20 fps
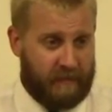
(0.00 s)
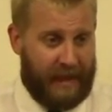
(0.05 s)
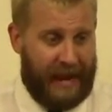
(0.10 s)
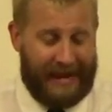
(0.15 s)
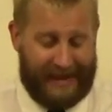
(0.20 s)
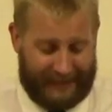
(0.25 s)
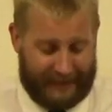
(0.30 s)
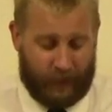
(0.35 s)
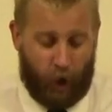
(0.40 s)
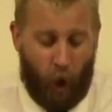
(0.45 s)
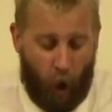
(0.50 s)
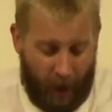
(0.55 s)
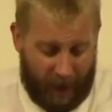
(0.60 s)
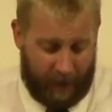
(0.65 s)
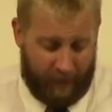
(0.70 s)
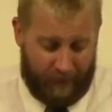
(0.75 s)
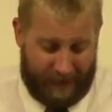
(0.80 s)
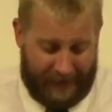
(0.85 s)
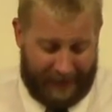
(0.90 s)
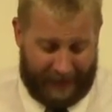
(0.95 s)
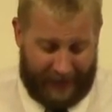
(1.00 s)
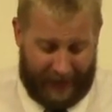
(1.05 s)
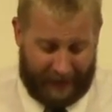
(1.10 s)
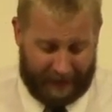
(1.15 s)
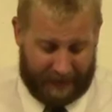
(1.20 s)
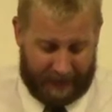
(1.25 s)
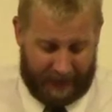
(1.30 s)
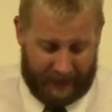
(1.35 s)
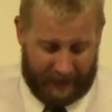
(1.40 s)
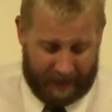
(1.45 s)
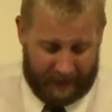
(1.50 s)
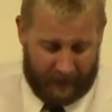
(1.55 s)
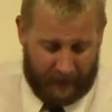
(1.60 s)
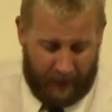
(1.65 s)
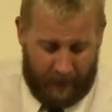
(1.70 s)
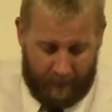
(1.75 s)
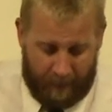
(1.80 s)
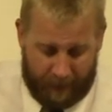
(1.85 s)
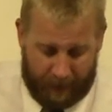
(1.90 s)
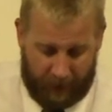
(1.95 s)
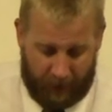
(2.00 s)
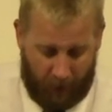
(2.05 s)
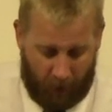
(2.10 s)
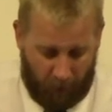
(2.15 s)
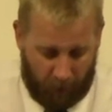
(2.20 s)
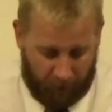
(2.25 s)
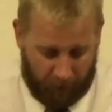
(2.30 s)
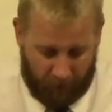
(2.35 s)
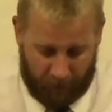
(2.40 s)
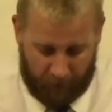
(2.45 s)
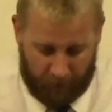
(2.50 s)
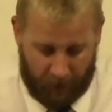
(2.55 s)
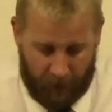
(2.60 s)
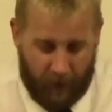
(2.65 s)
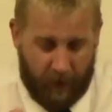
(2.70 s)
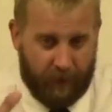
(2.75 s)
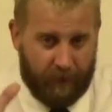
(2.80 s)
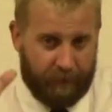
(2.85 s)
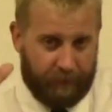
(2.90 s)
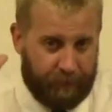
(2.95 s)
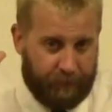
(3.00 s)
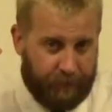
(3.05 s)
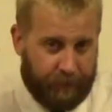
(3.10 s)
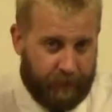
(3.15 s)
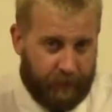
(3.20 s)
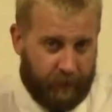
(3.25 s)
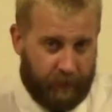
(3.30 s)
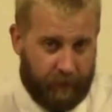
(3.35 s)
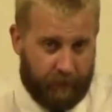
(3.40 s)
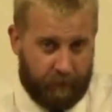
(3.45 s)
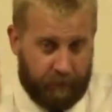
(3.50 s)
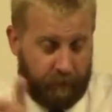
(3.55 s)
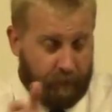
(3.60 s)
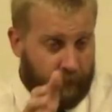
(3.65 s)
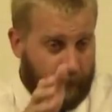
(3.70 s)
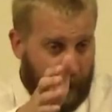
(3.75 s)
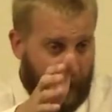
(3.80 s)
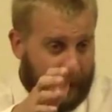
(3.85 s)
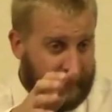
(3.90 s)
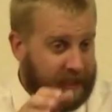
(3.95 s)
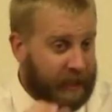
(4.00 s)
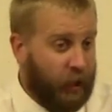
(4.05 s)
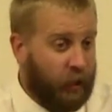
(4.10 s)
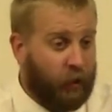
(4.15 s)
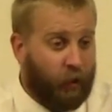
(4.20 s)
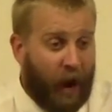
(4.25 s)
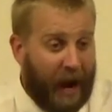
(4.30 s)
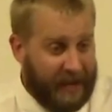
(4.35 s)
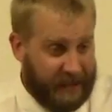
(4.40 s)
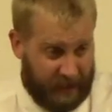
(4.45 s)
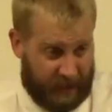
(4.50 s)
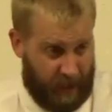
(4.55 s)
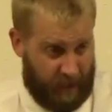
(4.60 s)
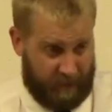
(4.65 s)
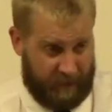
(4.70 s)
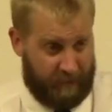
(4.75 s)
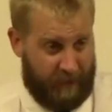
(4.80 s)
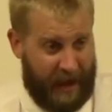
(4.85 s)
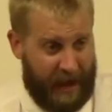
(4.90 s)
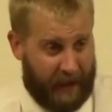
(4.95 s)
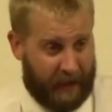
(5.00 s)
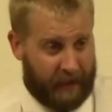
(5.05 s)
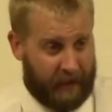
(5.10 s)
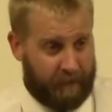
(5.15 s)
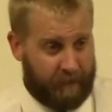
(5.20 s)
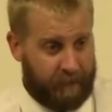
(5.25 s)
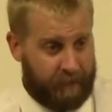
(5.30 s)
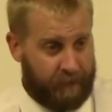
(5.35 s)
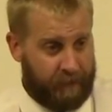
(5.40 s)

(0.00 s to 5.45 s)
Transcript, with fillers: And it's going to be against us, you know, until Christ comes back.